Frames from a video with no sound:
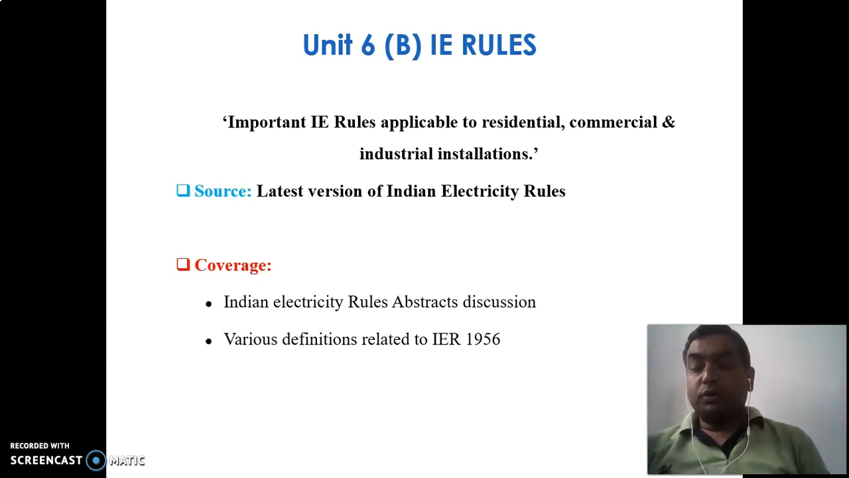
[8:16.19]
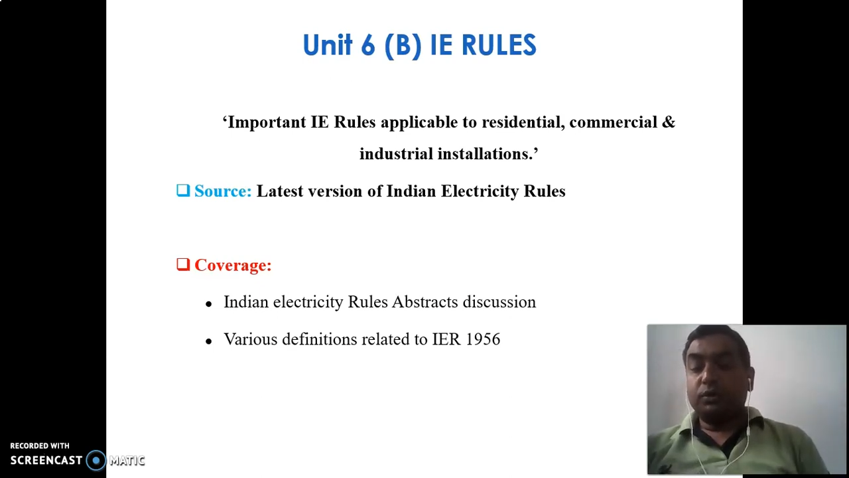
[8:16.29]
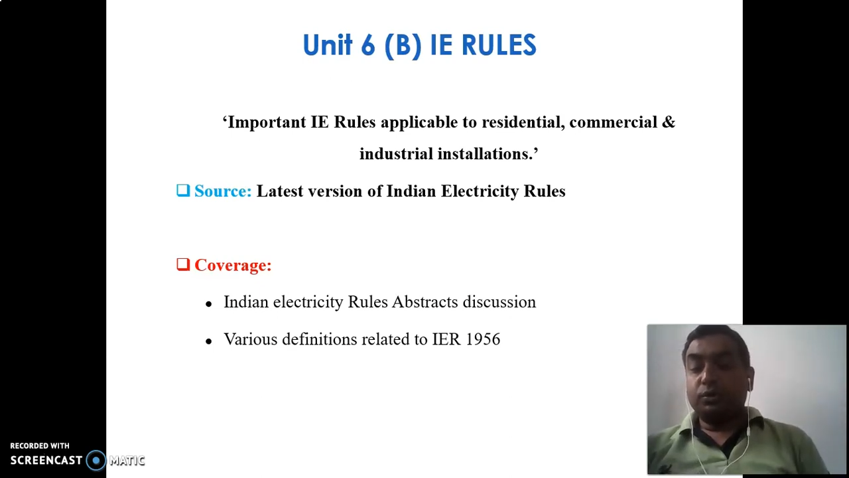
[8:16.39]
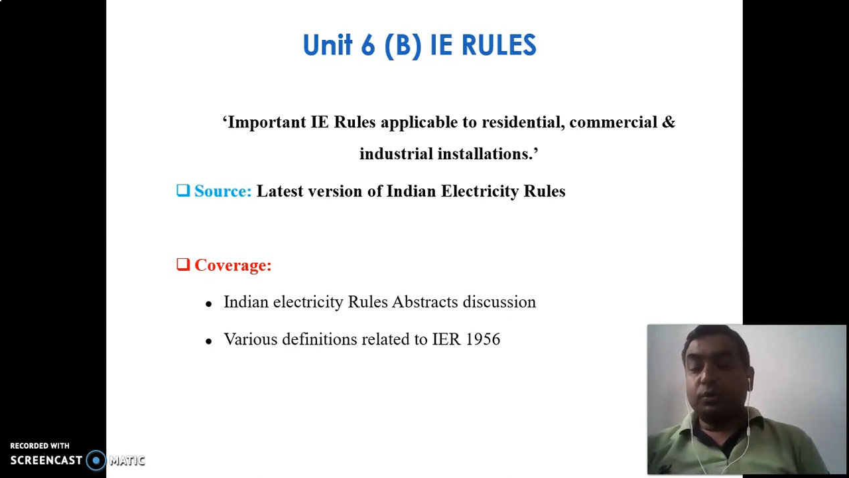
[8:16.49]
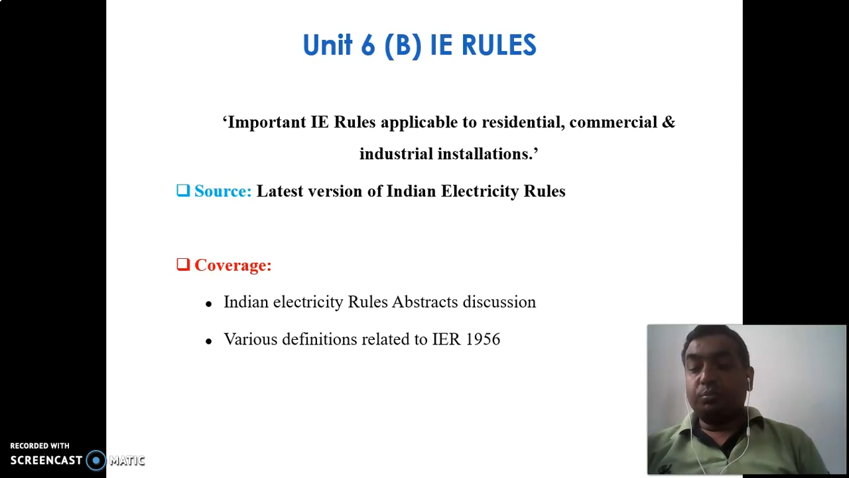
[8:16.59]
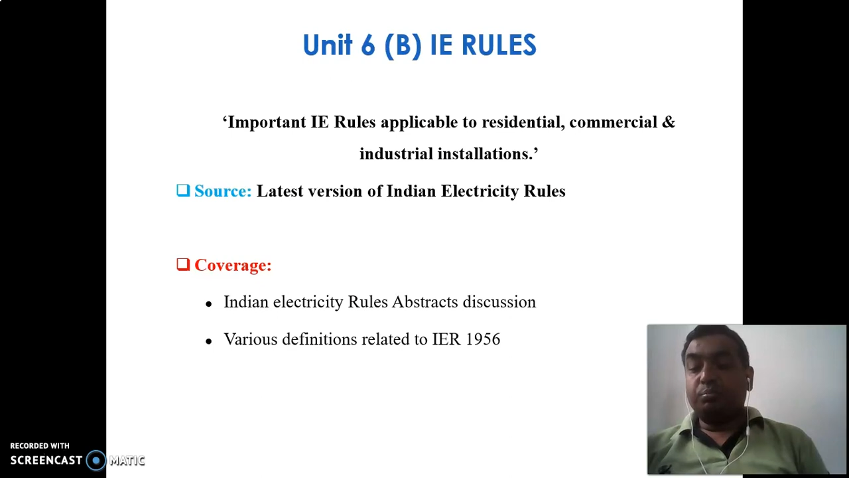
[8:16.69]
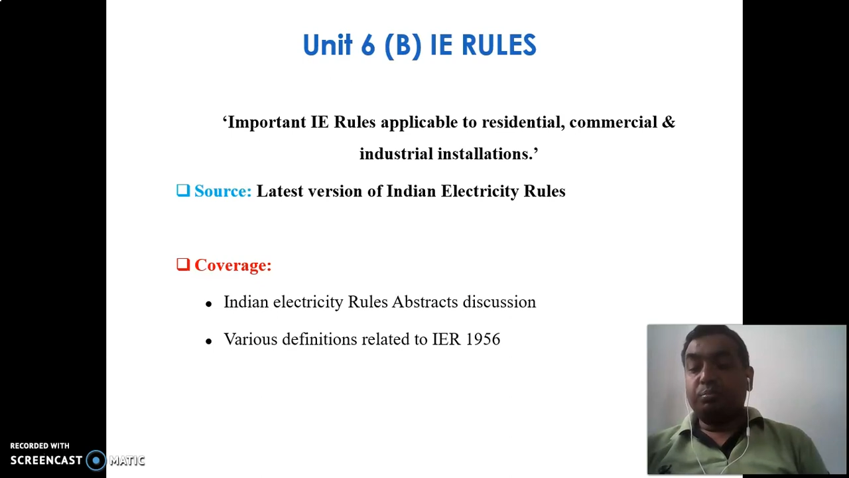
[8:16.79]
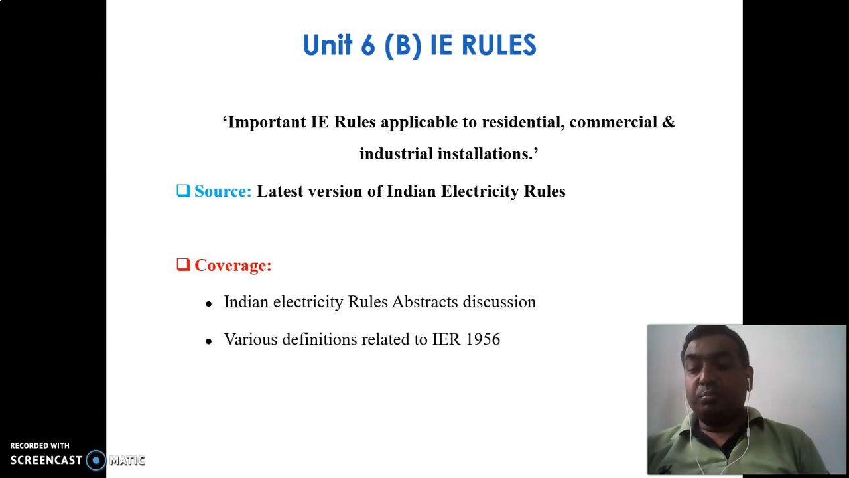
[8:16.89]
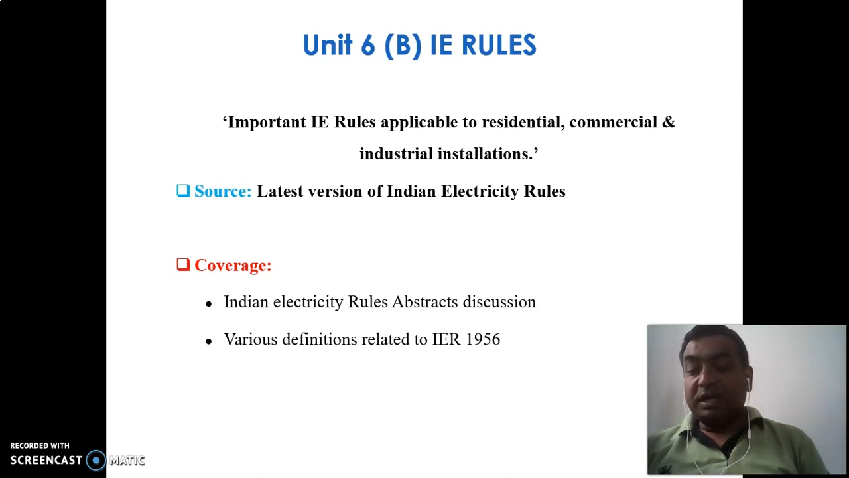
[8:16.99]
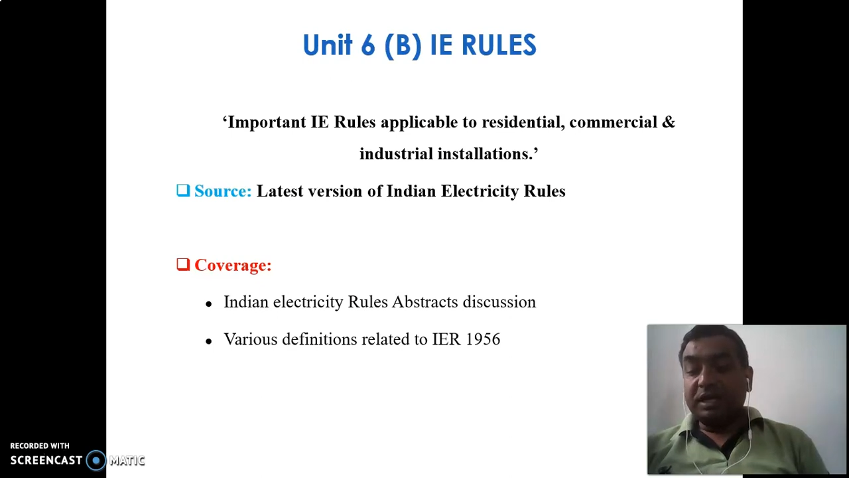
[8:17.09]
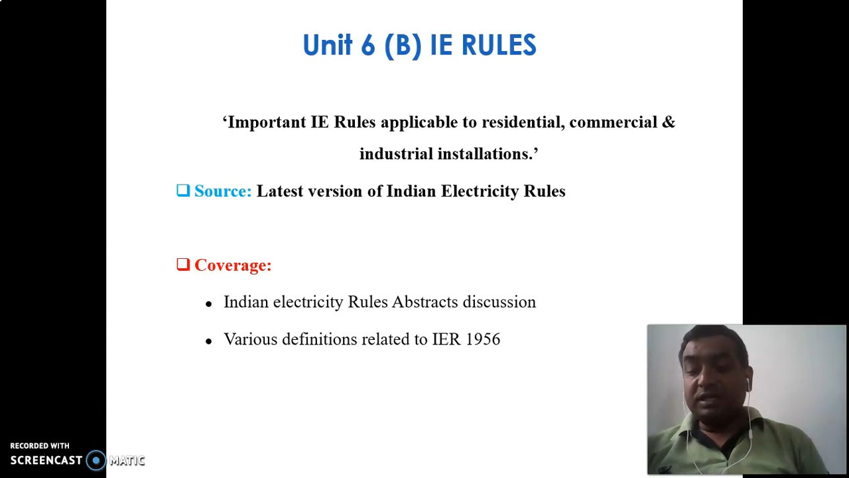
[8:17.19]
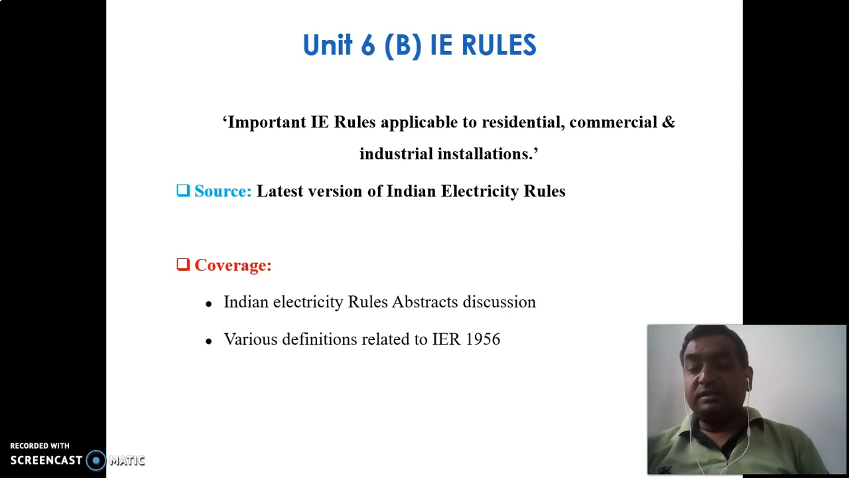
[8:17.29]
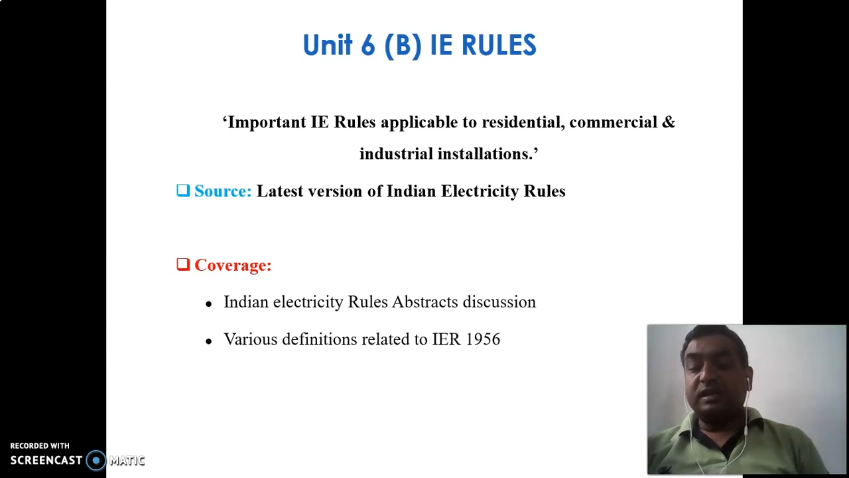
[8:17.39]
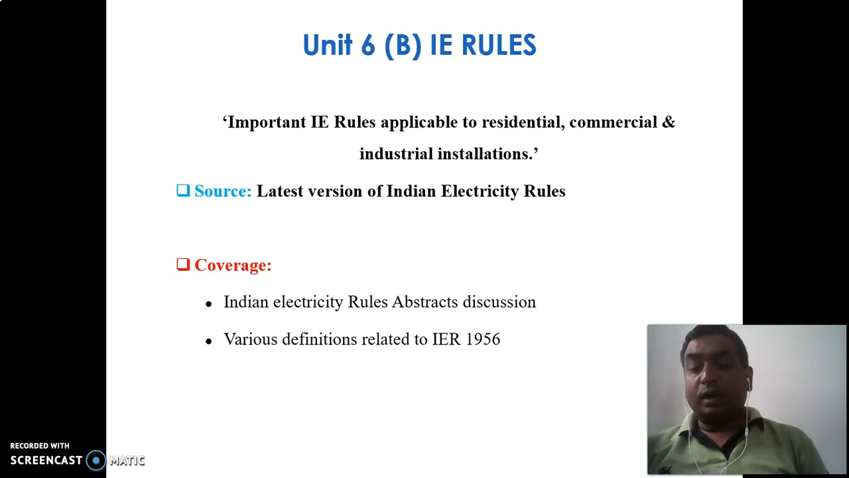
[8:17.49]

to please